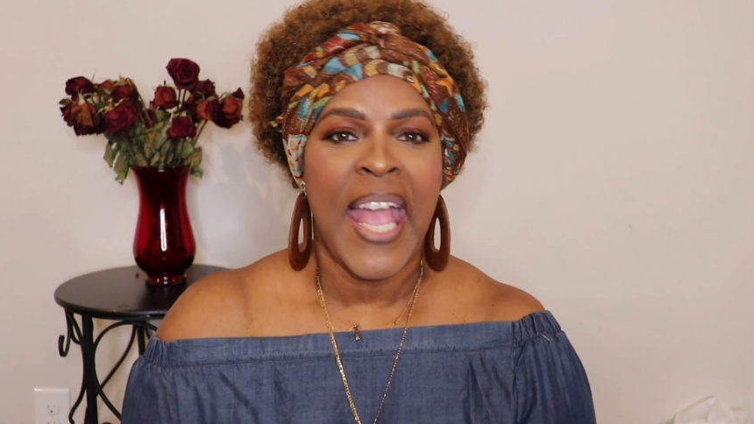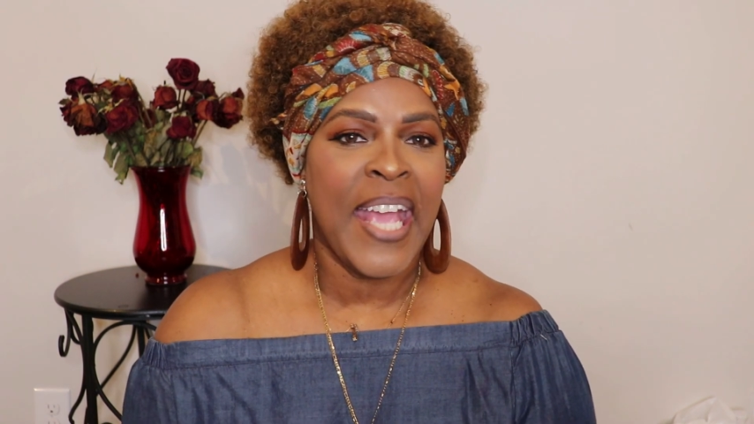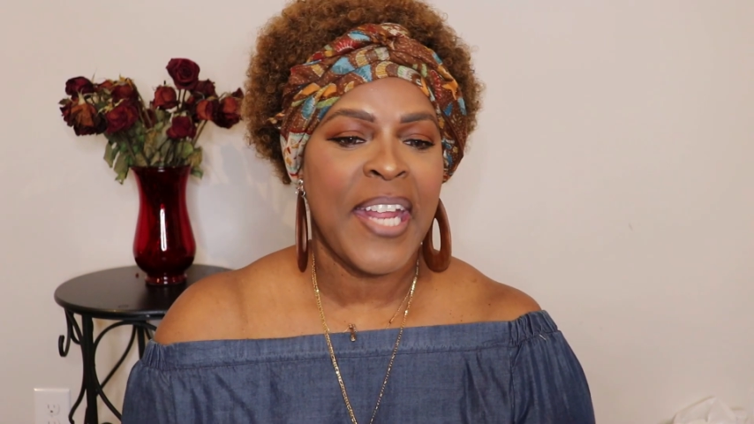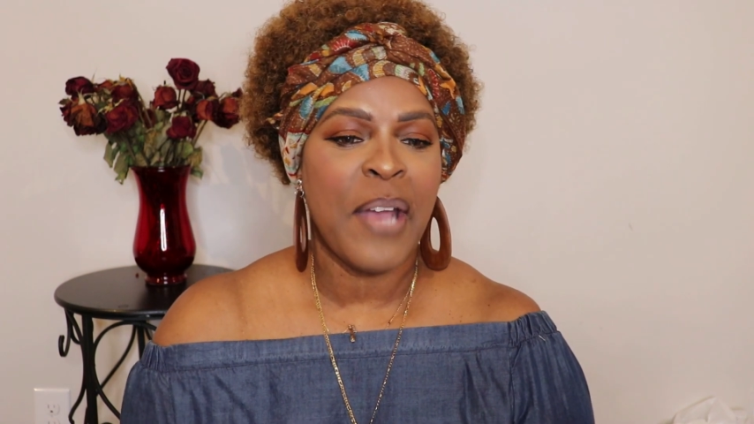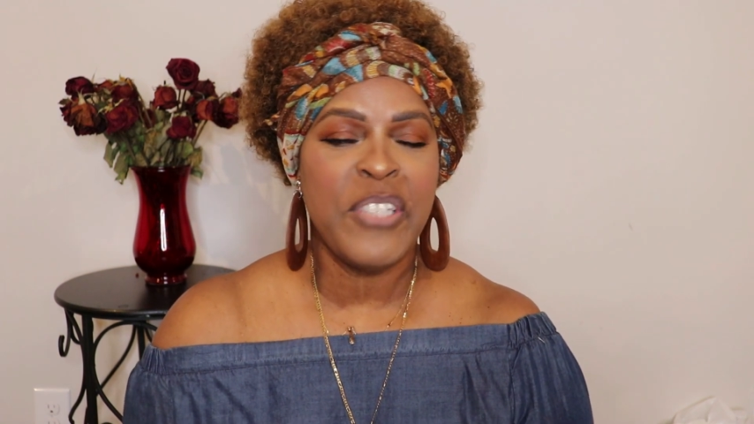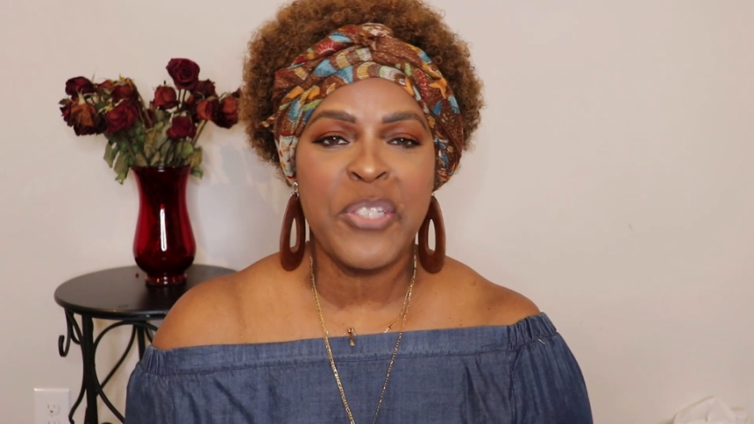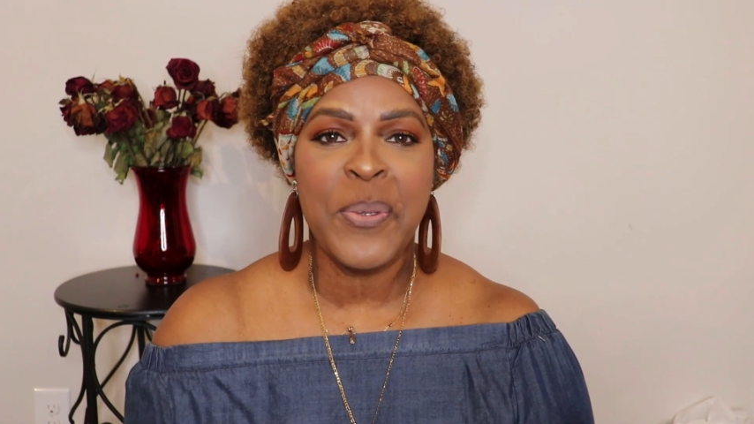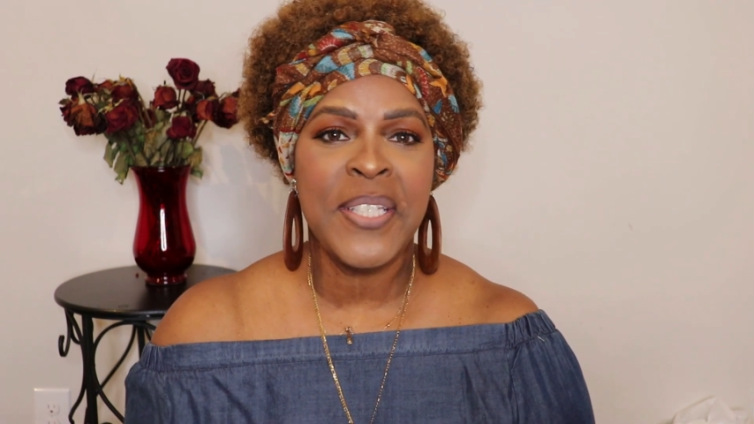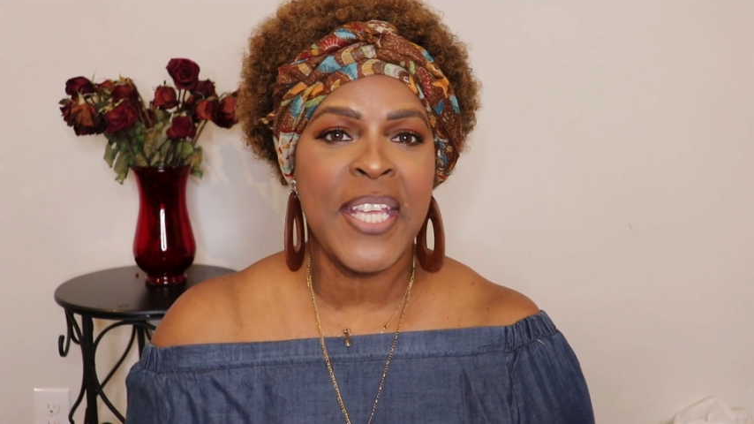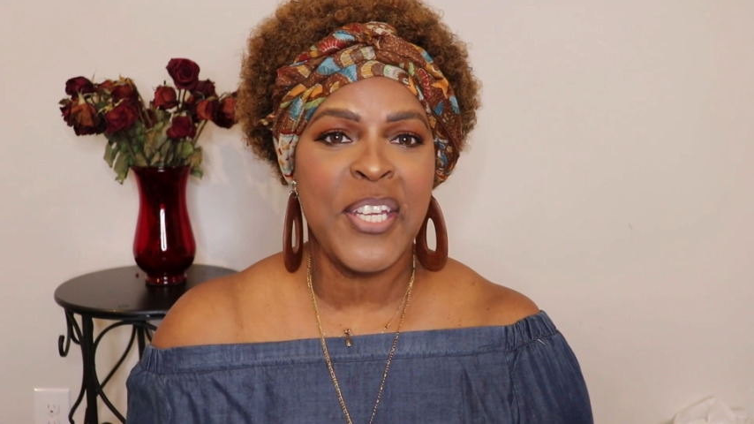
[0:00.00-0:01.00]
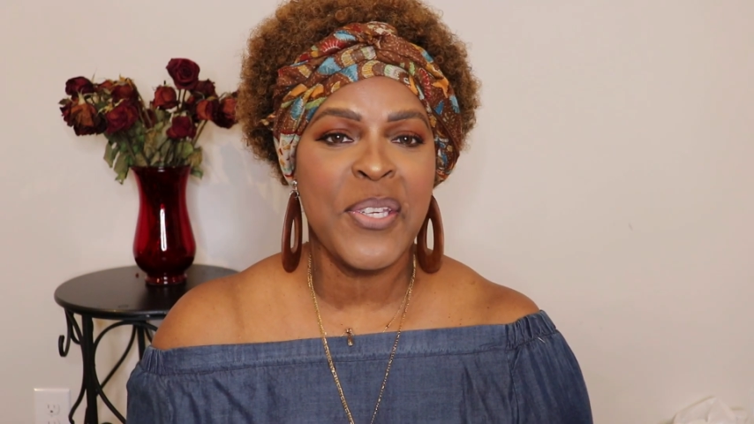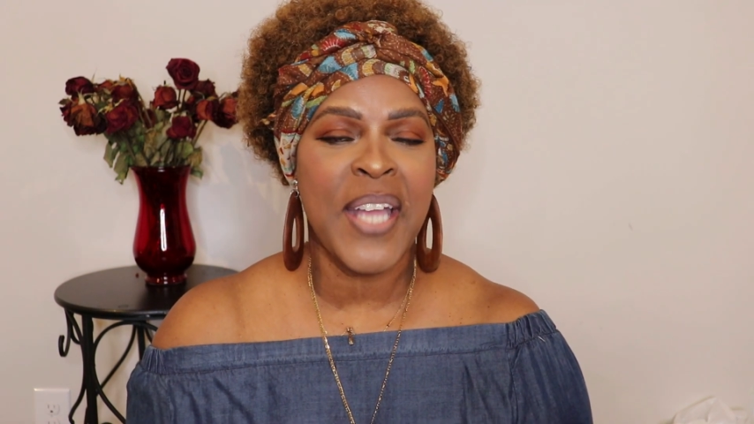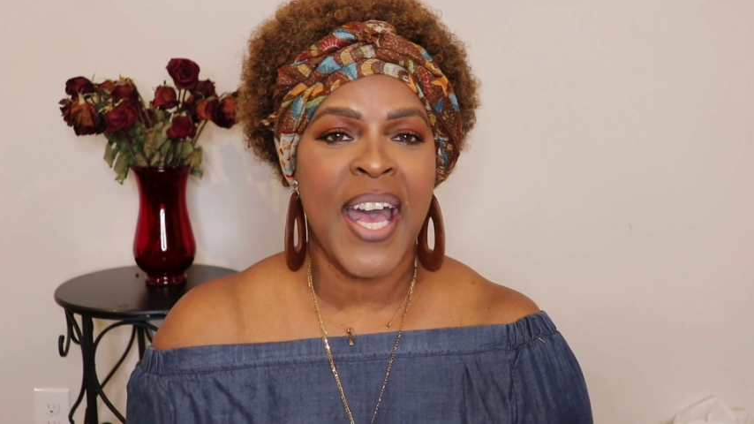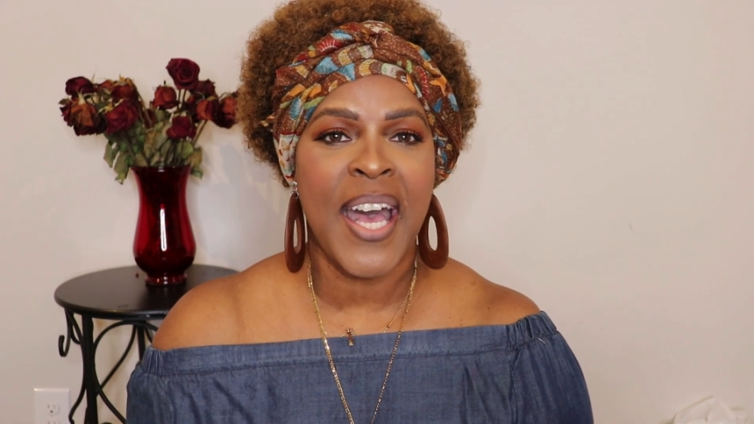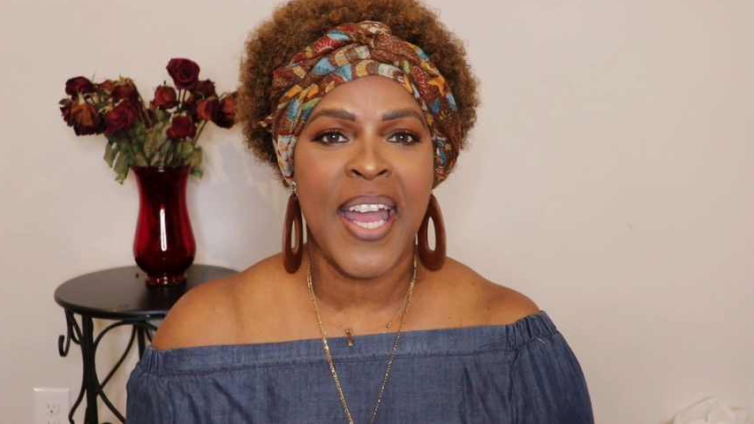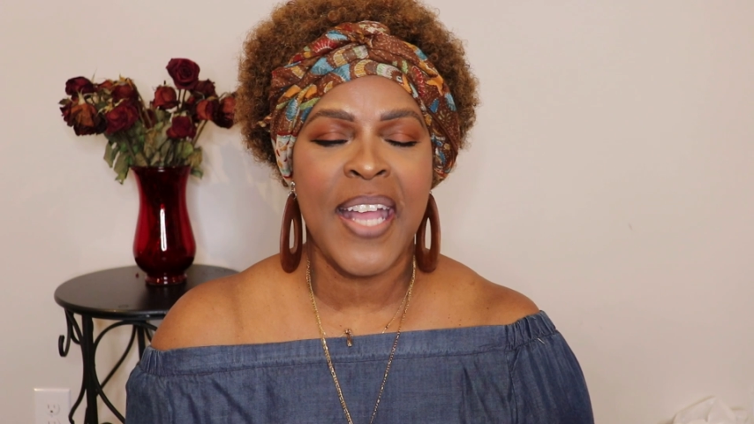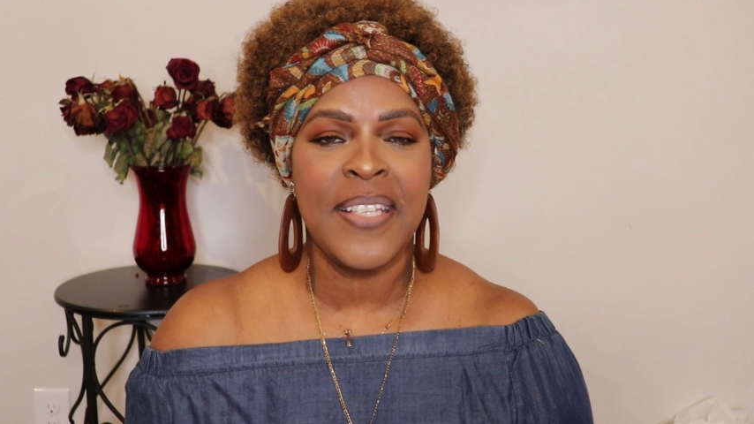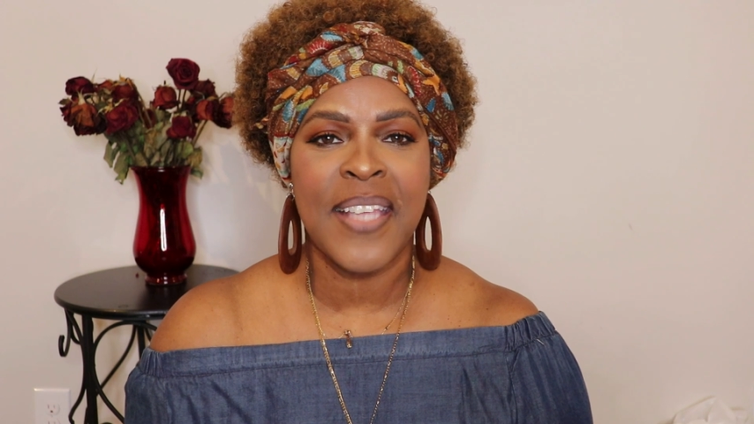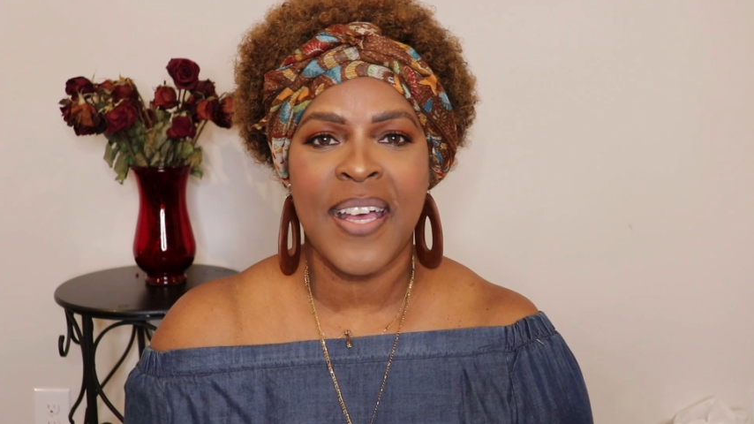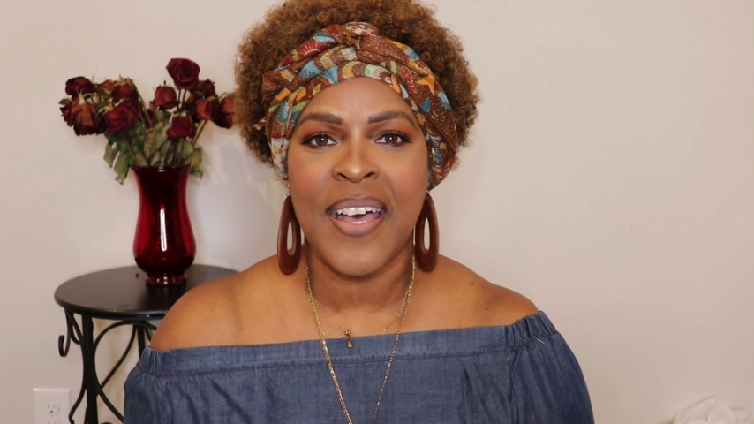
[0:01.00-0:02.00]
And I just want to say to you guys,